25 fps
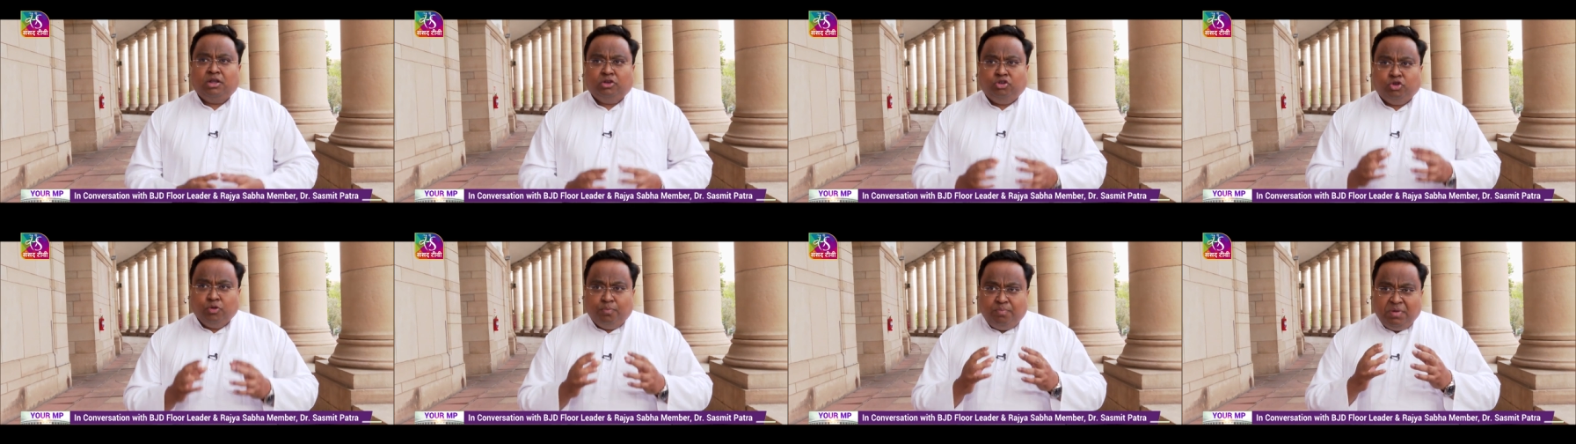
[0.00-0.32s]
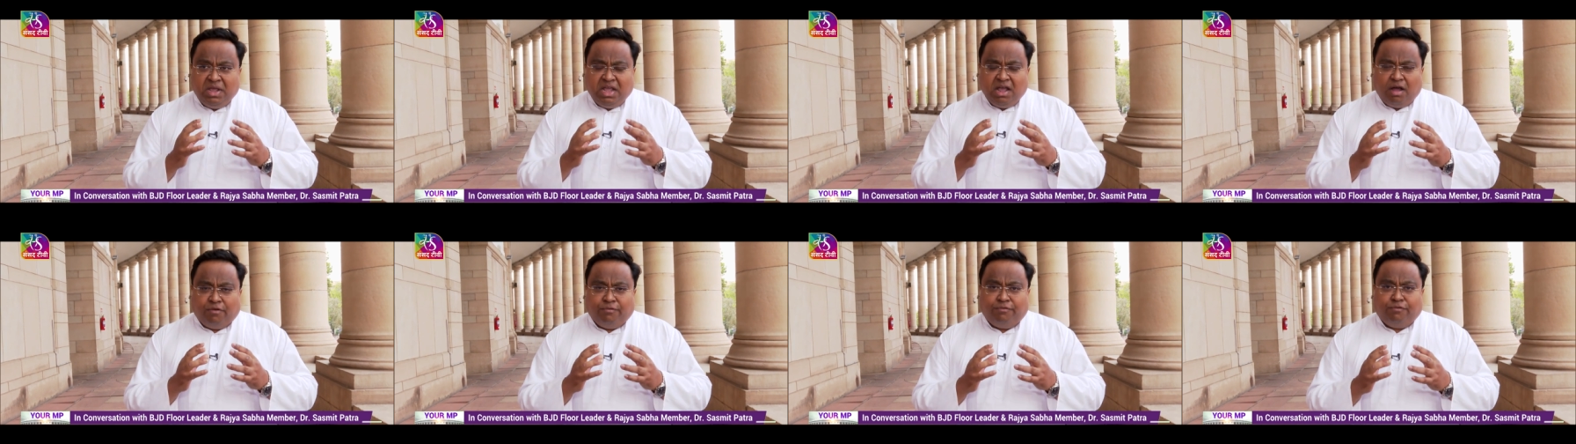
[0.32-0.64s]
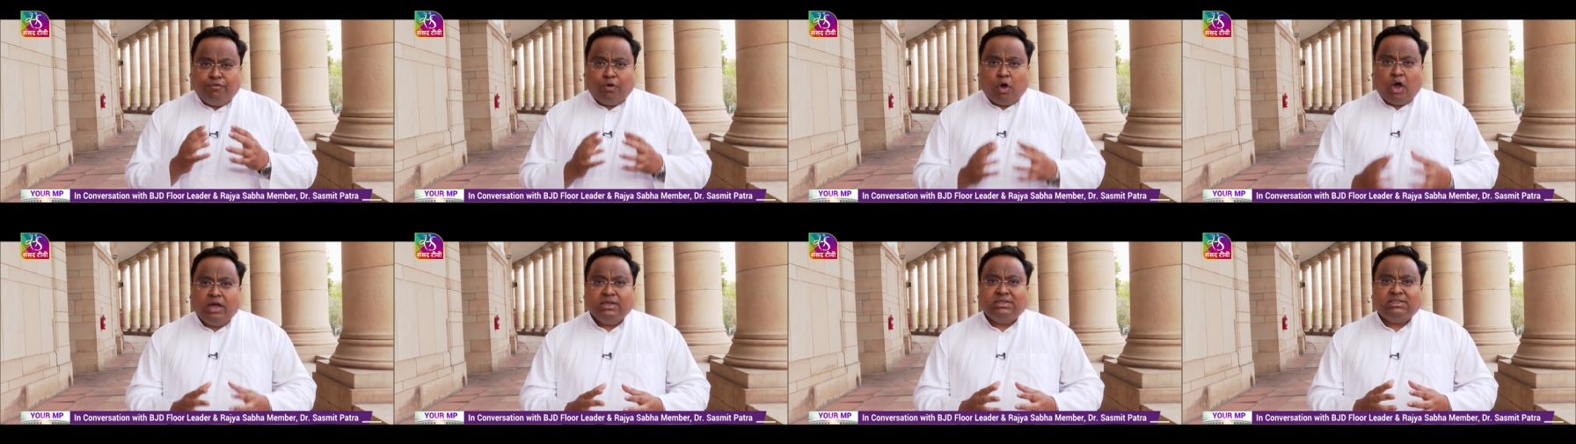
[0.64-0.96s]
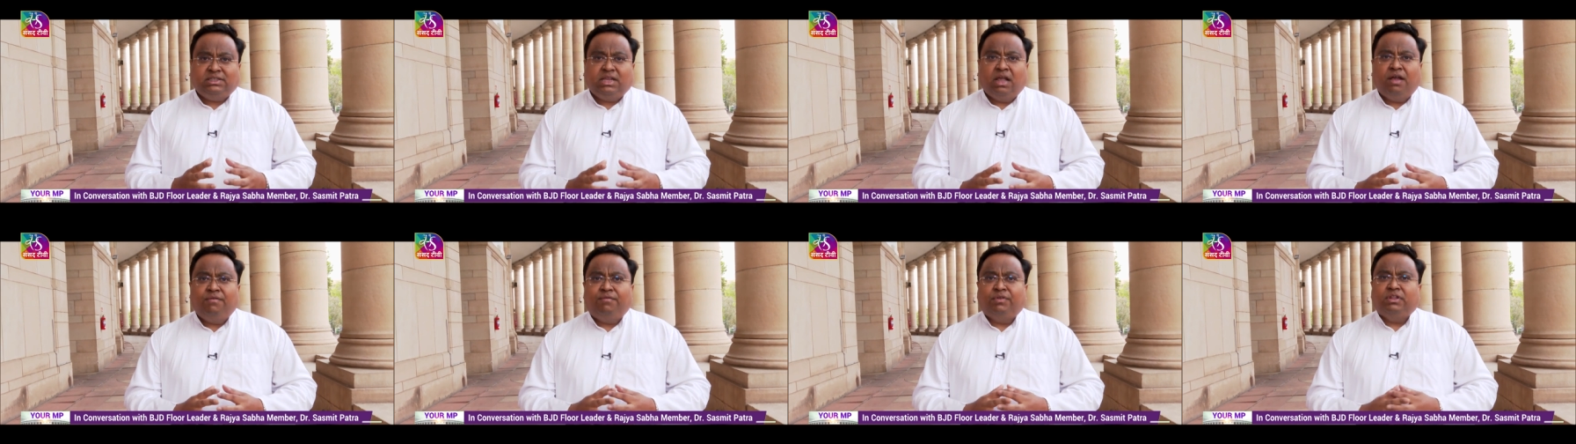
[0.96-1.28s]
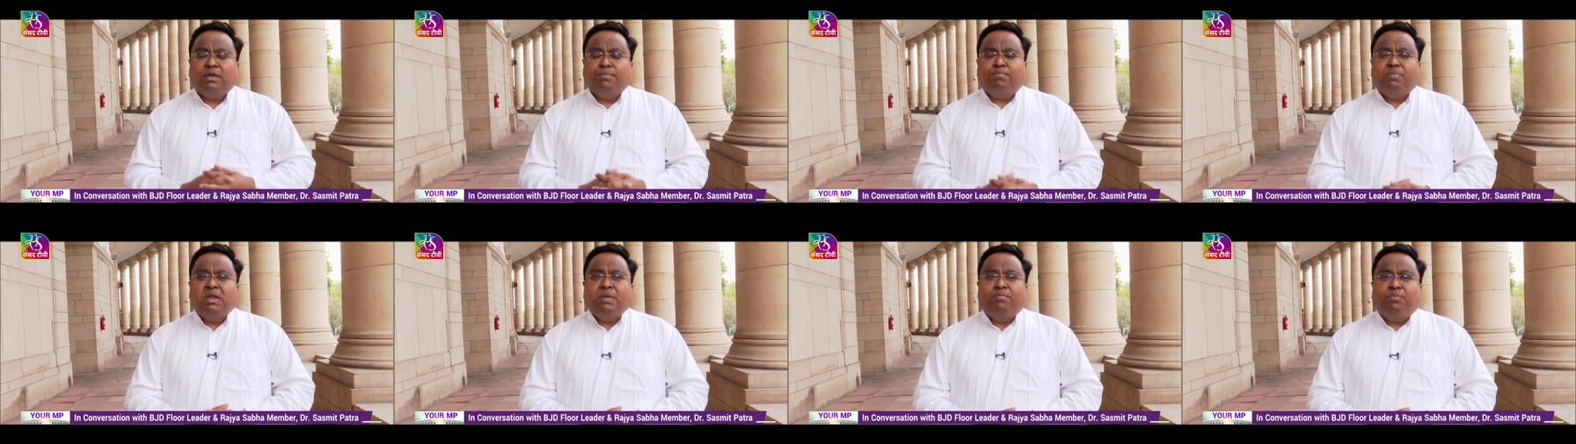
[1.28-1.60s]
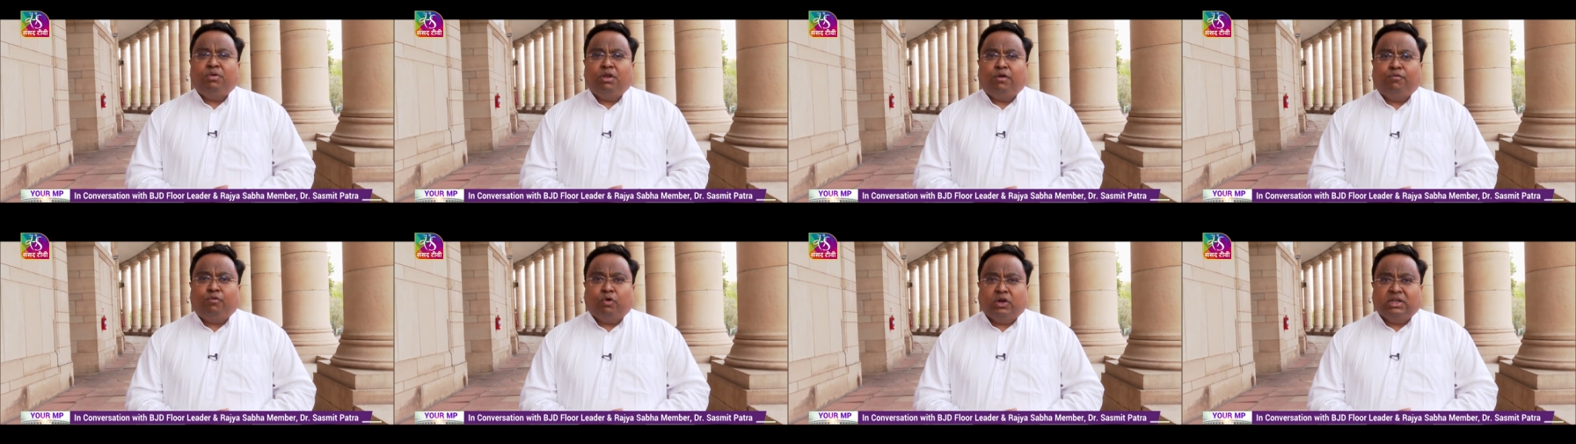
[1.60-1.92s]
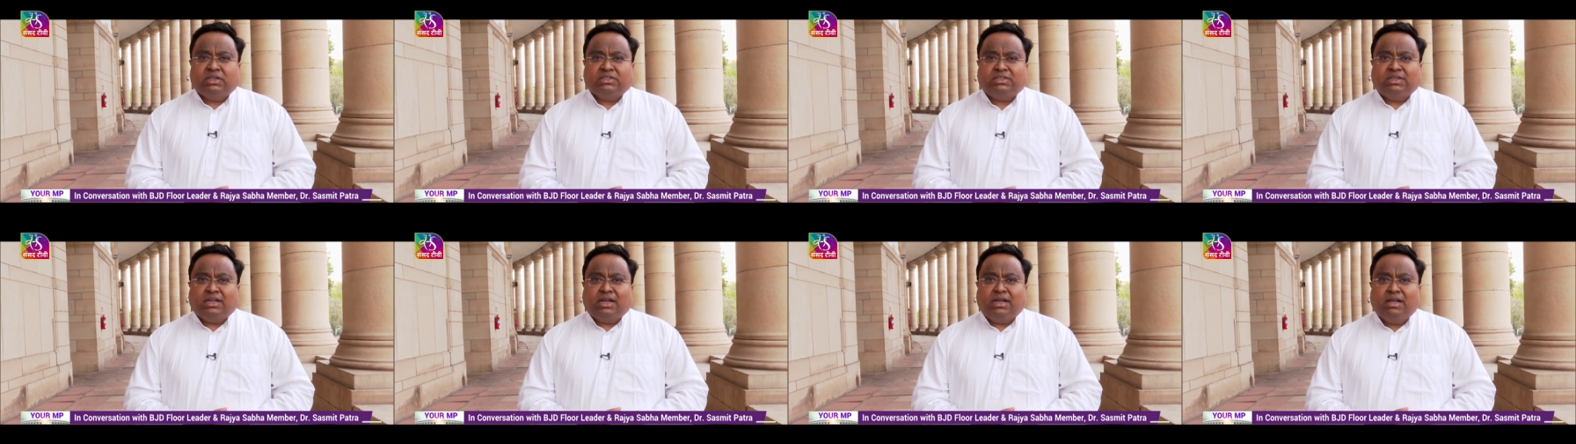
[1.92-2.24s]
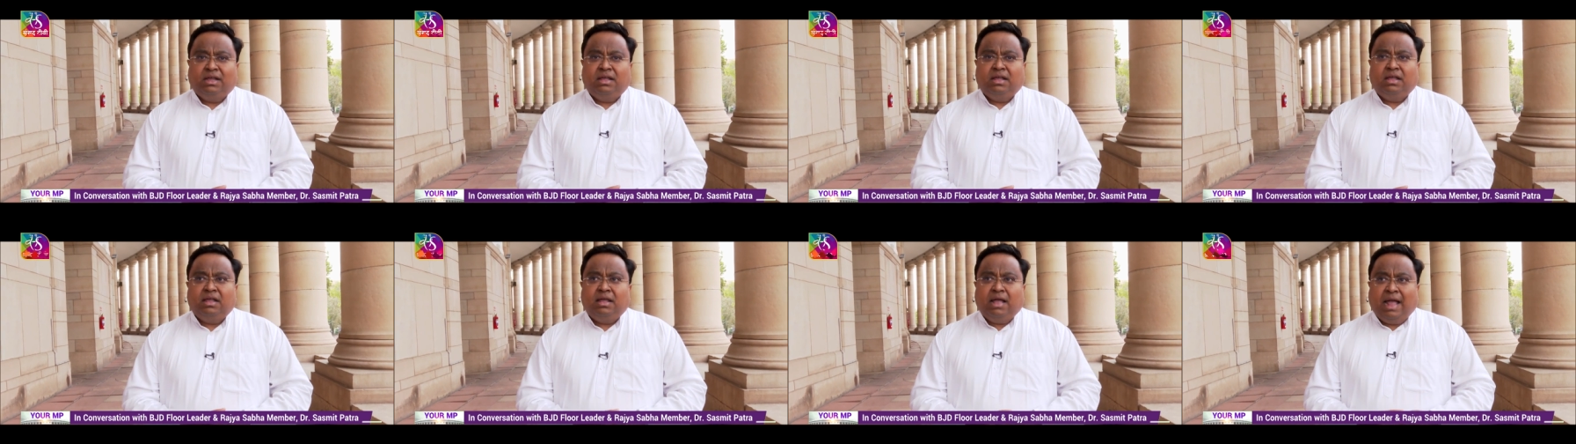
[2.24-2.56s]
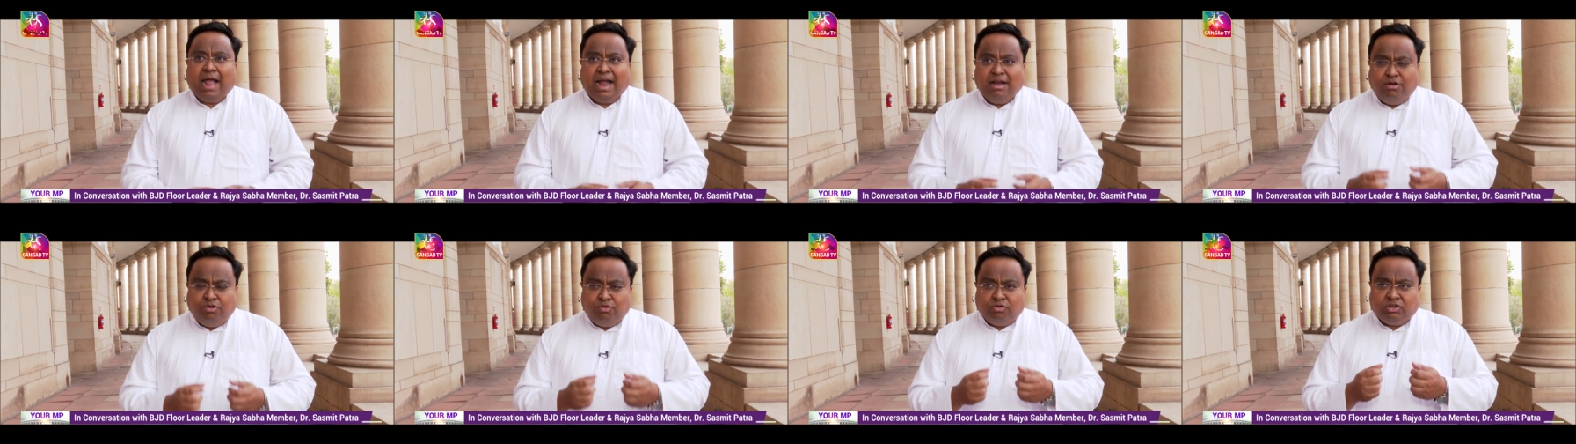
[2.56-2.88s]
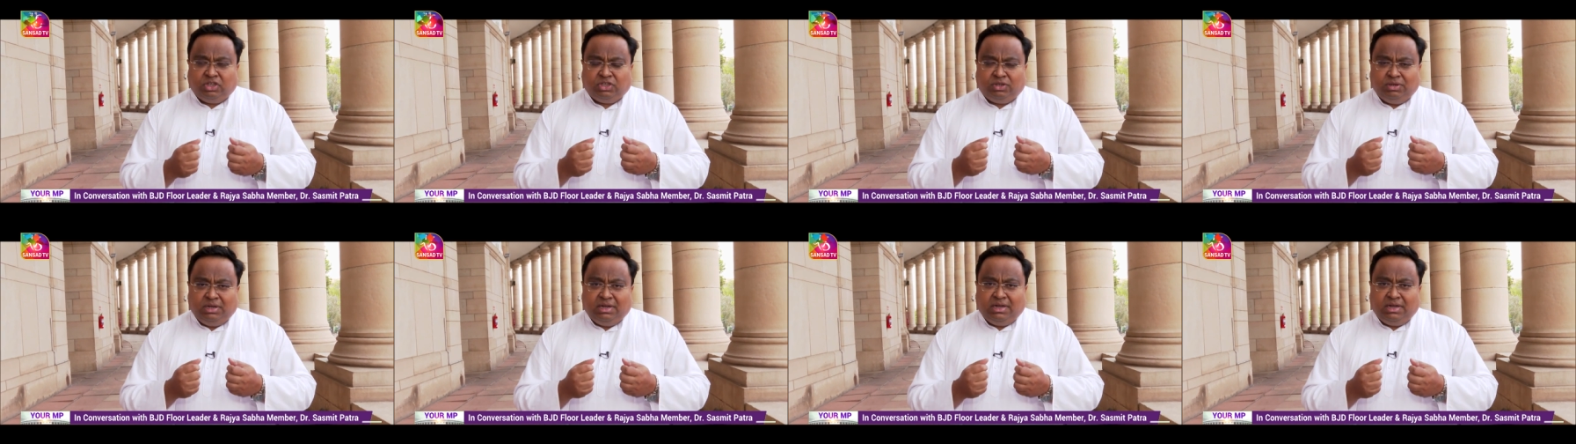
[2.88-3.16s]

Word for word: to be a voice for the people of Odisha and to